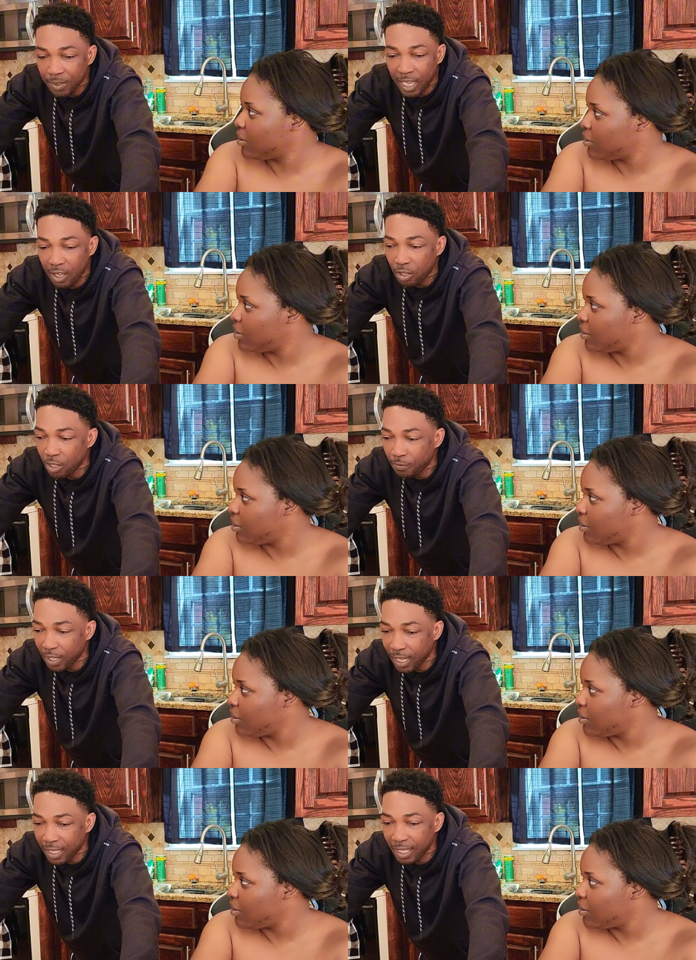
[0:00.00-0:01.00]
Speaker 1: care go your
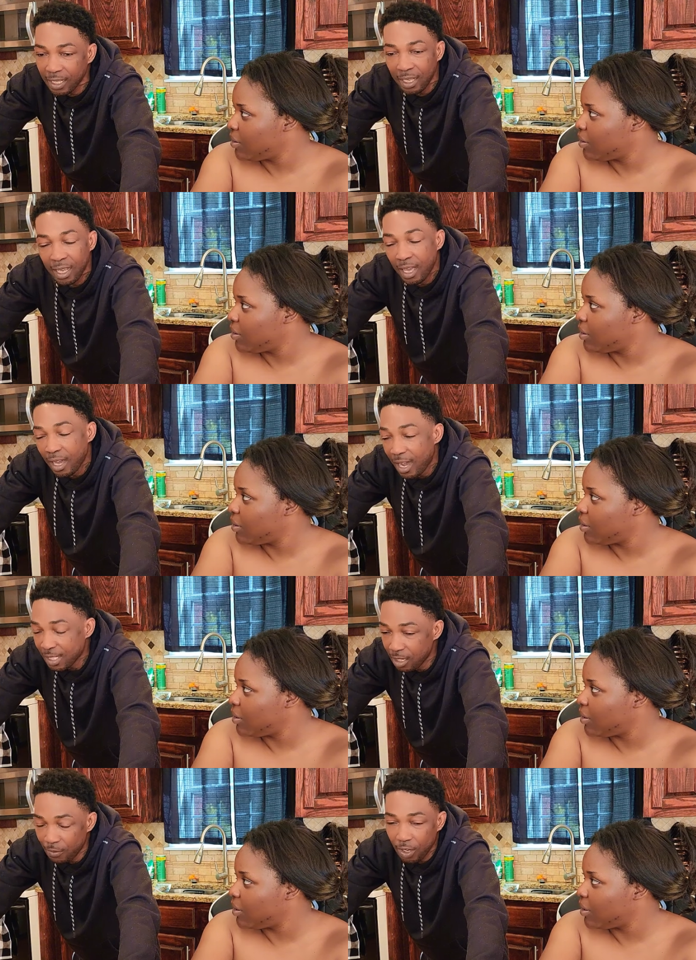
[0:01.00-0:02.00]
fingernail, and
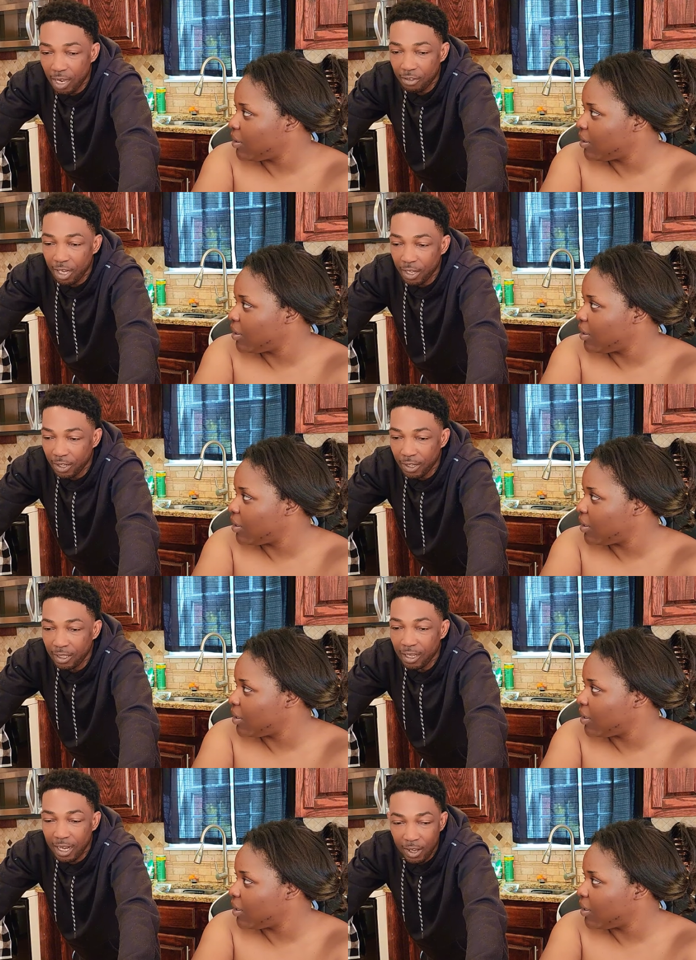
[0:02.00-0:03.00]
still if you go have a girl,
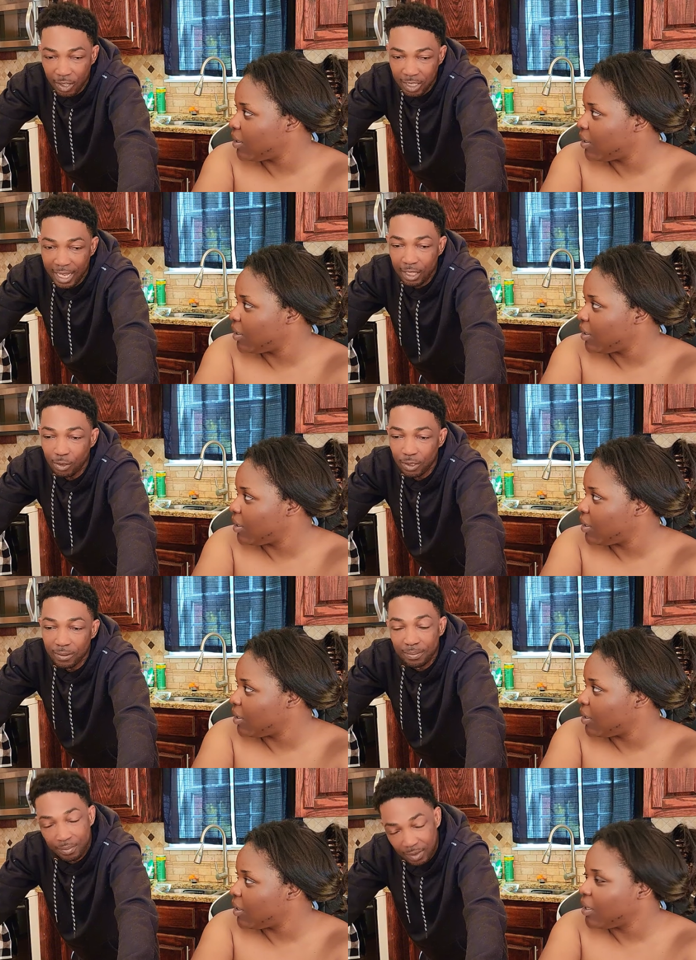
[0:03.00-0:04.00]
a girl's night out.
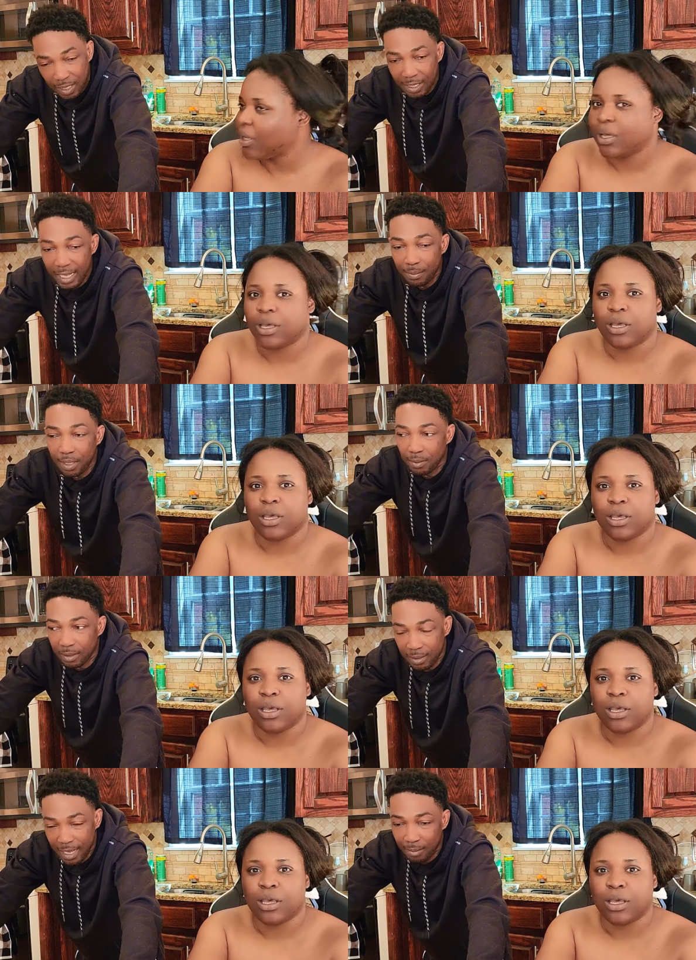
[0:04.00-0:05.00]
And then
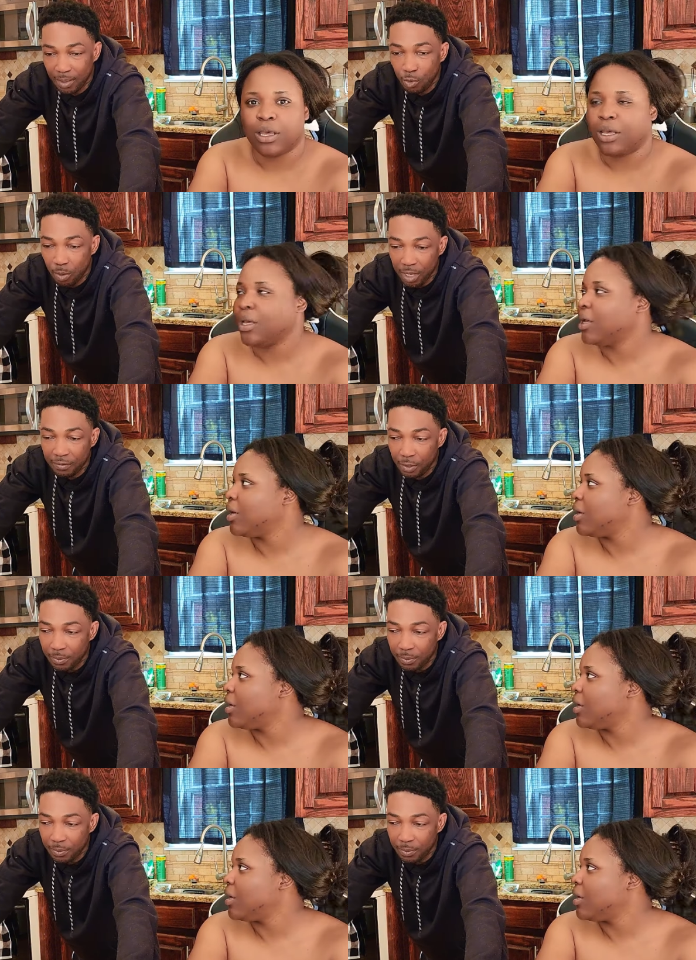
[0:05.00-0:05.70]
then do me a